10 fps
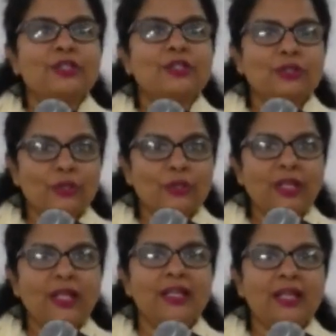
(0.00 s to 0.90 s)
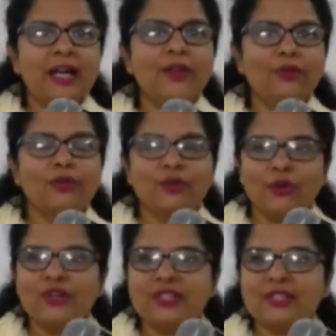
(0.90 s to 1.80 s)
to know that he died on the
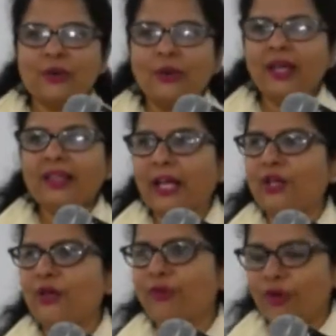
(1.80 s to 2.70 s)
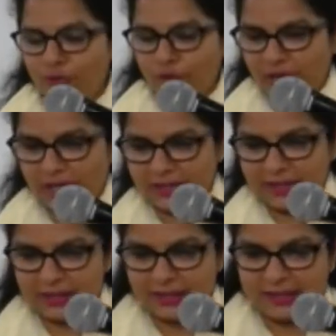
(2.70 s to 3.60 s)
cross okay thank you for all your
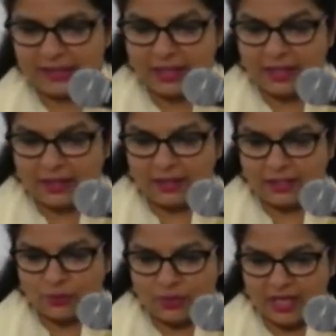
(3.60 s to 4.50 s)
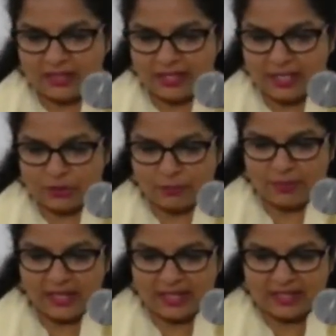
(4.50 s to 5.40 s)
answers uh, surya says to
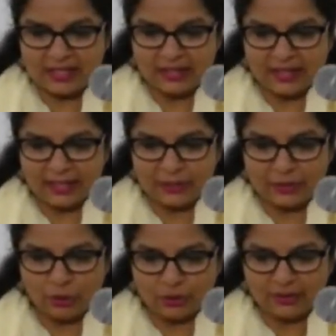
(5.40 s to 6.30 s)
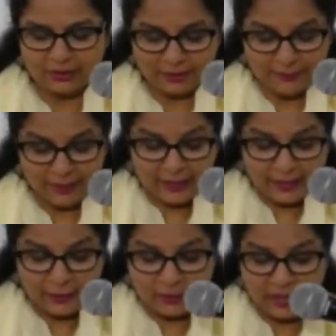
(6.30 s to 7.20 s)
be his son and daughter
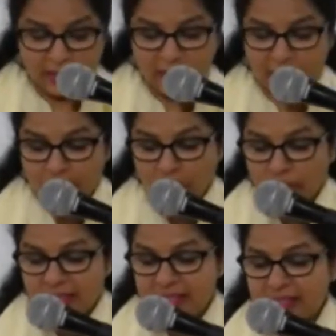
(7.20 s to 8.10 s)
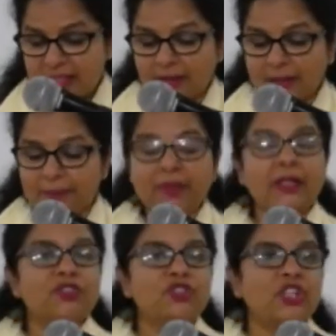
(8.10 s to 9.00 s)
okay uh, god's um,
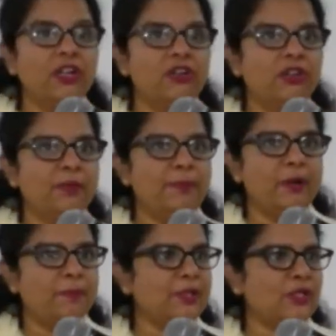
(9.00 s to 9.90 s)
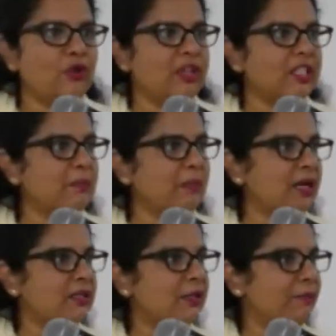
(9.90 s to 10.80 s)
general purpose or his
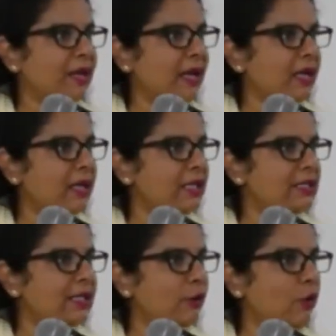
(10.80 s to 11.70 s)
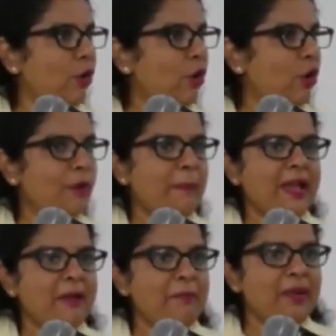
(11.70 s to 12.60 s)
master plan is that all
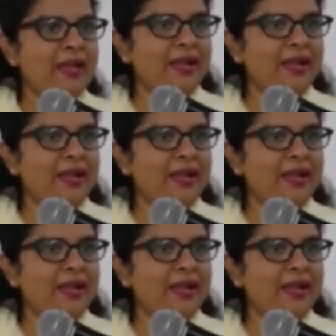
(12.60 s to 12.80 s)
men be